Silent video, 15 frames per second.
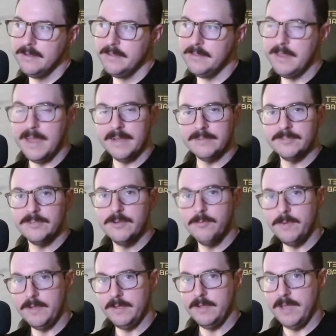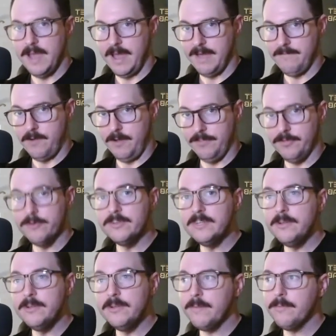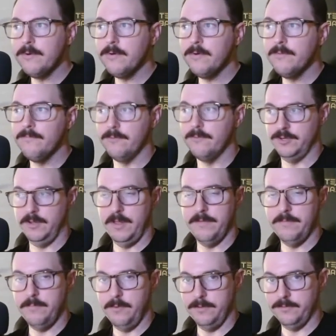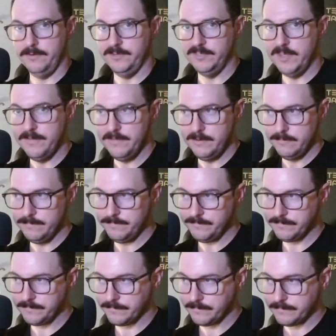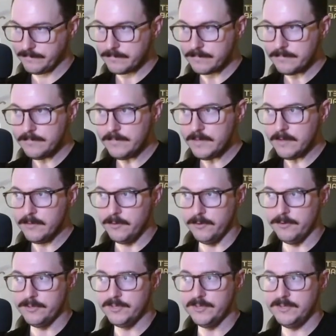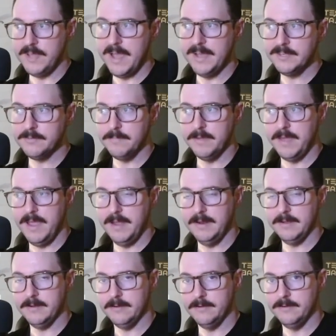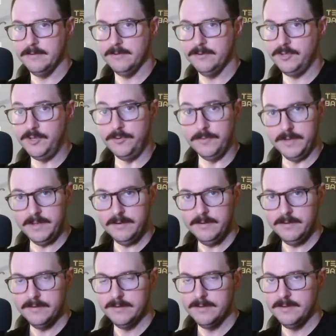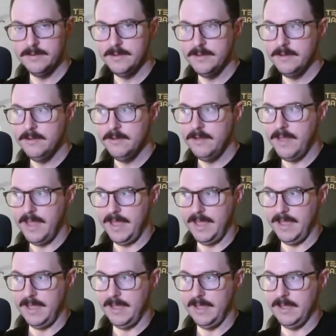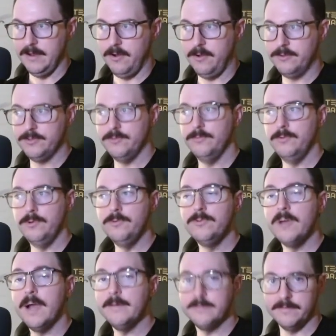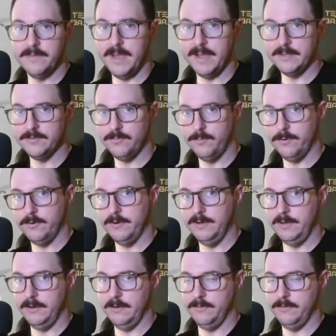next we have on 13 November, version 11.37. There's task mechanic tuning, and also new types of tasks were